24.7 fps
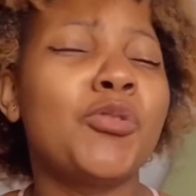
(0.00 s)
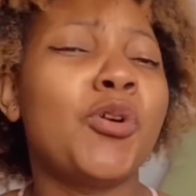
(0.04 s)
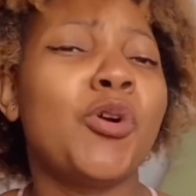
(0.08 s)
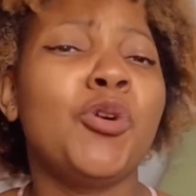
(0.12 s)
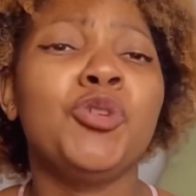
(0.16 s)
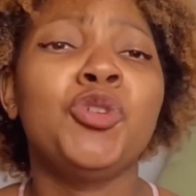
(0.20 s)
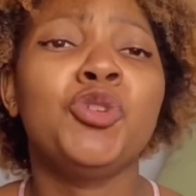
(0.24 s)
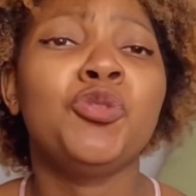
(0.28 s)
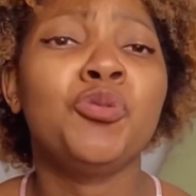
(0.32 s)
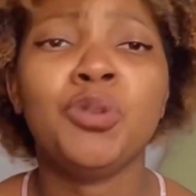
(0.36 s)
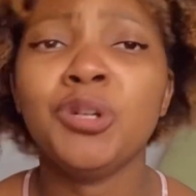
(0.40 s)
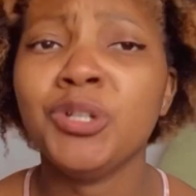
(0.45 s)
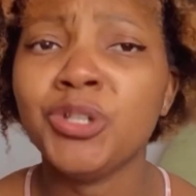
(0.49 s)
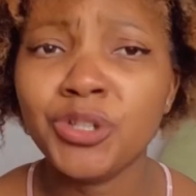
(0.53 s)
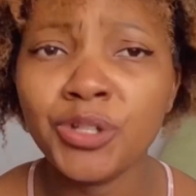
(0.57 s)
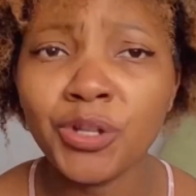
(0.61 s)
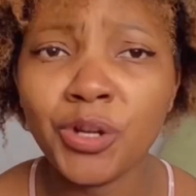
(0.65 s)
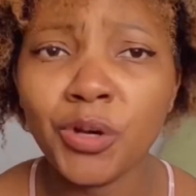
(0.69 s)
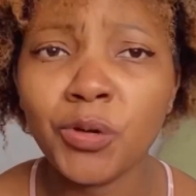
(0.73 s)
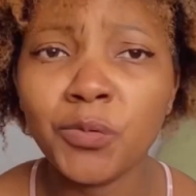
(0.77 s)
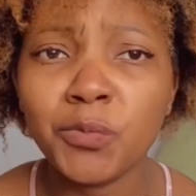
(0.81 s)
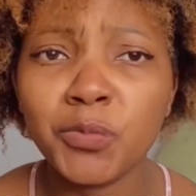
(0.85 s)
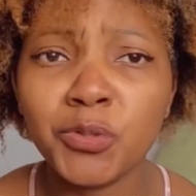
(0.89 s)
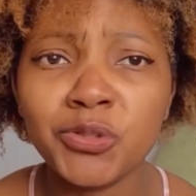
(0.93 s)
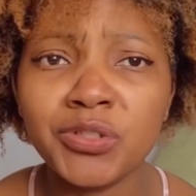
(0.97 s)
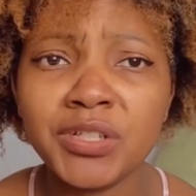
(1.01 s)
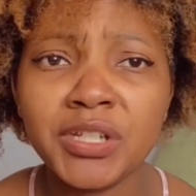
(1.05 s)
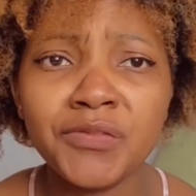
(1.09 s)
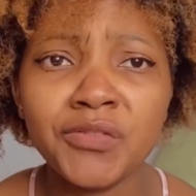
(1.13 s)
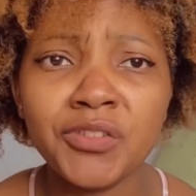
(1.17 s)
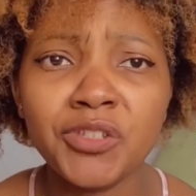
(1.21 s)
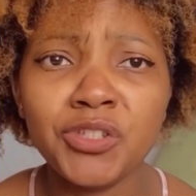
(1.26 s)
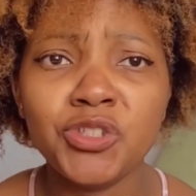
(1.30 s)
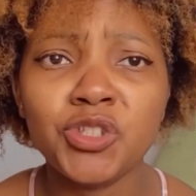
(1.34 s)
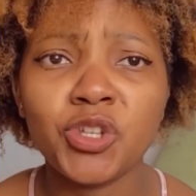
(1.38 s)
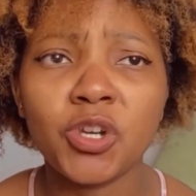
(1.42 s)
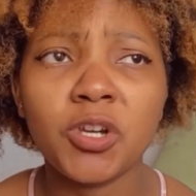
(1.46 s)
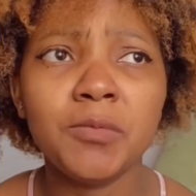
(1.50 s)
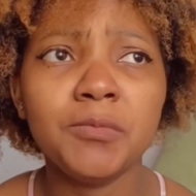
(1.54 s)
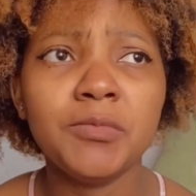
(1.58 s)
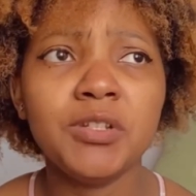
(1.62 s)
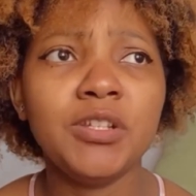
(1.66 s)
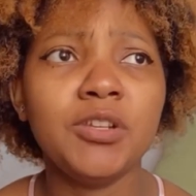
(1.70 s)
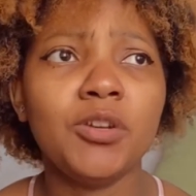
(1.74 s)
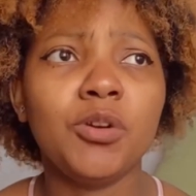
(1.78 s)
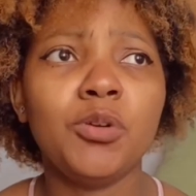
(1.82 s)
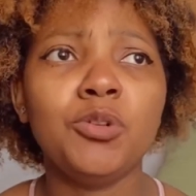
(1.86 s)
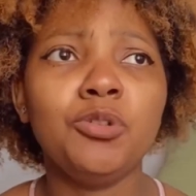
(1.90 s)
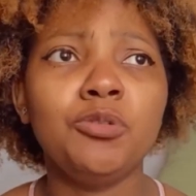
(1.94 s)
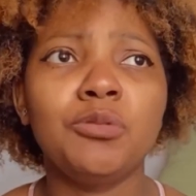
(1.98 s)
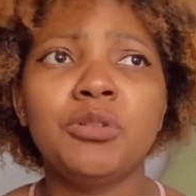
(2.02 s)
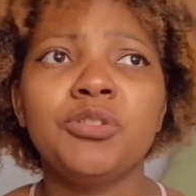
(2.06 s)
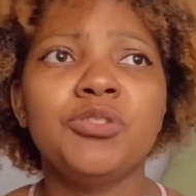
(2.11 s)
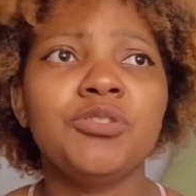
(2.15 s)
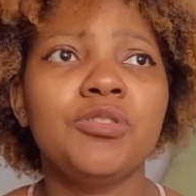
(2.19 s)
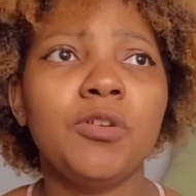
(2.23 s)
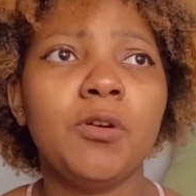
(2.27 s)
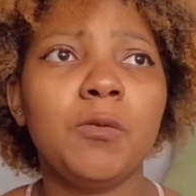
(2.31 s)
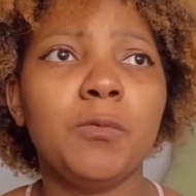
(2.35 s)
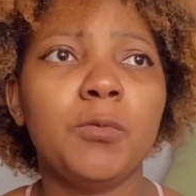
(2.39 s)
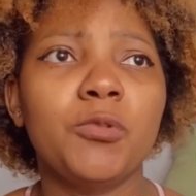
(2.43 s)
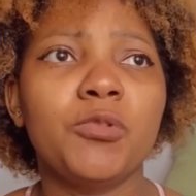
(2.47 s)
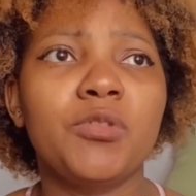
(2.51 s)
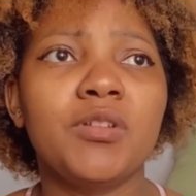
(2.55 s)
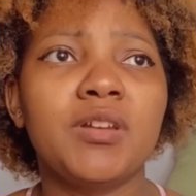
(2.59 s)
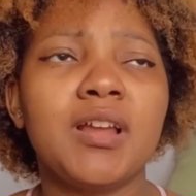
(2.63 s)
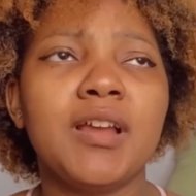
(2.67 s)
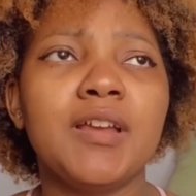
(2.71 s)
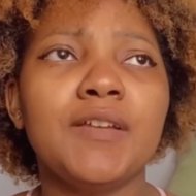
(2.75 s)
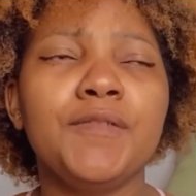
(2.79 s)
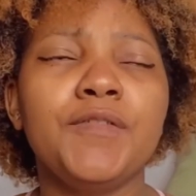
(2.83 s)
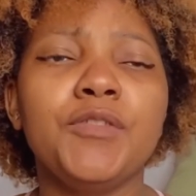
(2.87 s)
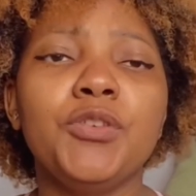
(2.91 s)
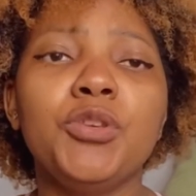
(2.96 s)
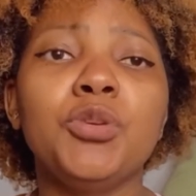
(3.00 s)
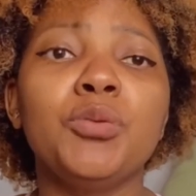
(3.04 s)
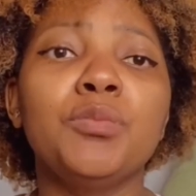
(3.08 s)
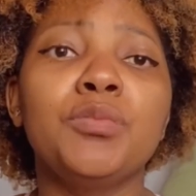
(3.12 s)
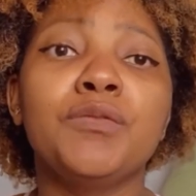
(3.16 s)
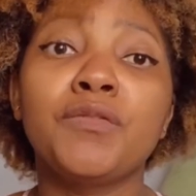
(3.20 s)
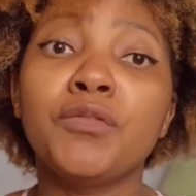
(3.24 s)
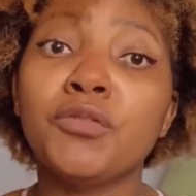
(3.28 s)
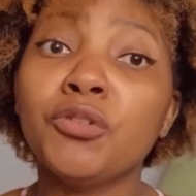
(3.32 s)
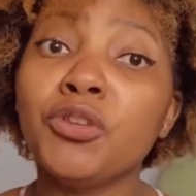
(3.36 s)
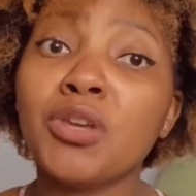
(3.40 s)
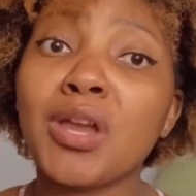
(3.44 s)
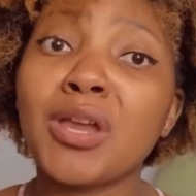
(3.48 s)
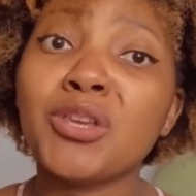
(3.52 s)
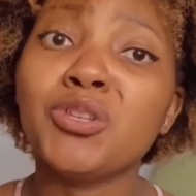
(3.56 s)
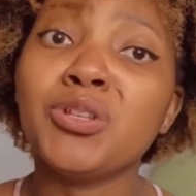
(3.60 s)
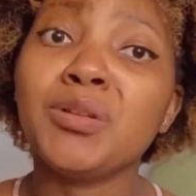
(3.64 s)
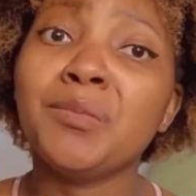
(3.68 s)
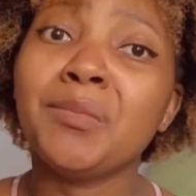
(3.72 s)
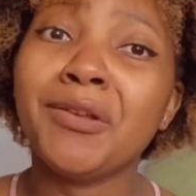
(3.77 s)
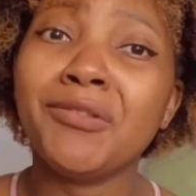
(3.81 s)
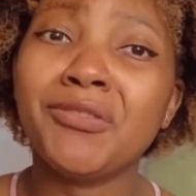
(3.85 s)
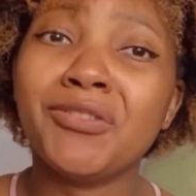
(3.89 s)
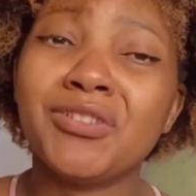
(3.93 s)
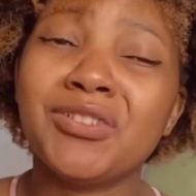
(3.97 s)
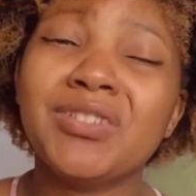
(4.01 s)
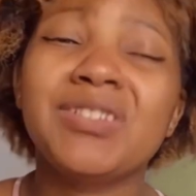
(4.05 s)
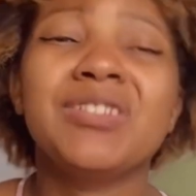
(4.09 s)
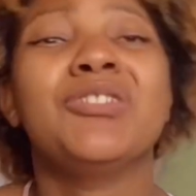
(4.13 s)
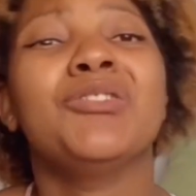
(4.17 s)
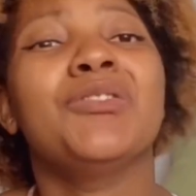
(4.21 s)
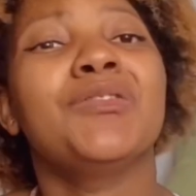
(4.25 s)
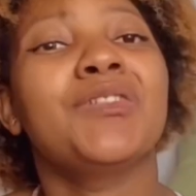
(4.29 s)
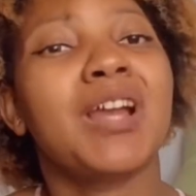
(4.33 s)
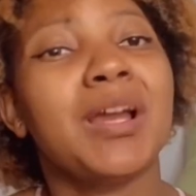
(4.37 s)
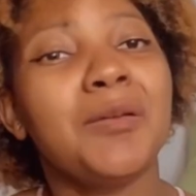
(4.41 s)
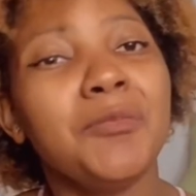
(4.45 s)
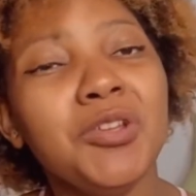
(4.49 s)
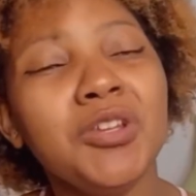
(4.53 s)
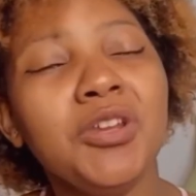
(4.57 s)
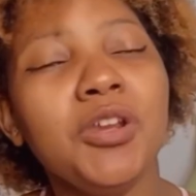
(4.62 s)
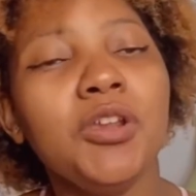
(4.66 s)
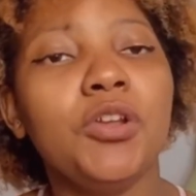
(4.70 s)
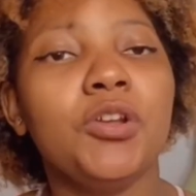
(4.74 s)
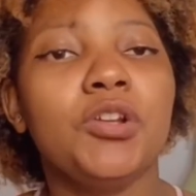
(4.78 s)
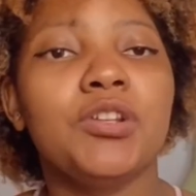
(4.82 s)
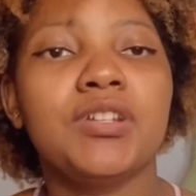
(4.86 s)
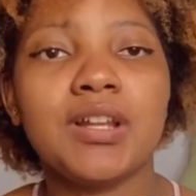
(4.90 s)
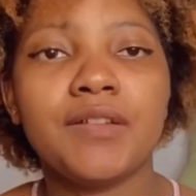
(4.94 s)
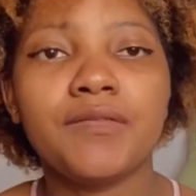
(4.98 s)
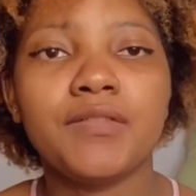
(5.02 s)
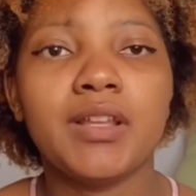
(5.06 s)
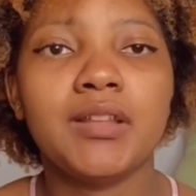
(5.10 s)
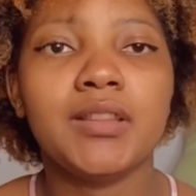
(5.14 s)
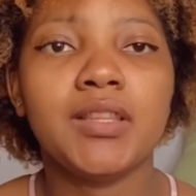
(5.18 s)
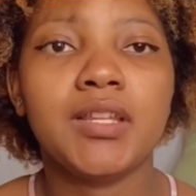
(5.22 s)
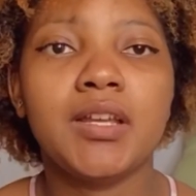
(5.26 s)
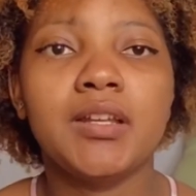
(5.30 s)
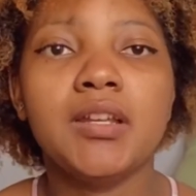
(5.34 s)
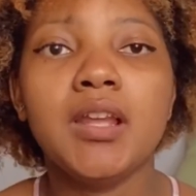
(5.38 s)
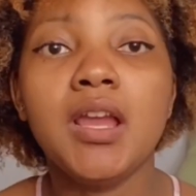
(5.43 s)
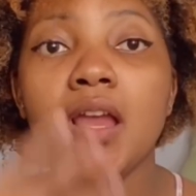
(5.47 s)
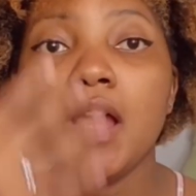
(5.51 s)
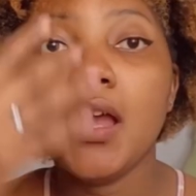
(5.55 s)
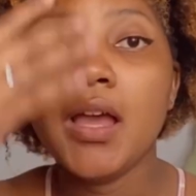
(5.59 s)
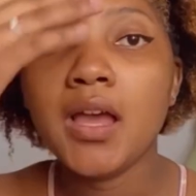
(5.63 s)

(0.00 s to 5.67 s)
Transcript: All you want to know about living in Germany, all you want to know about the life here before you actually make the decision of coming here and stuff like that.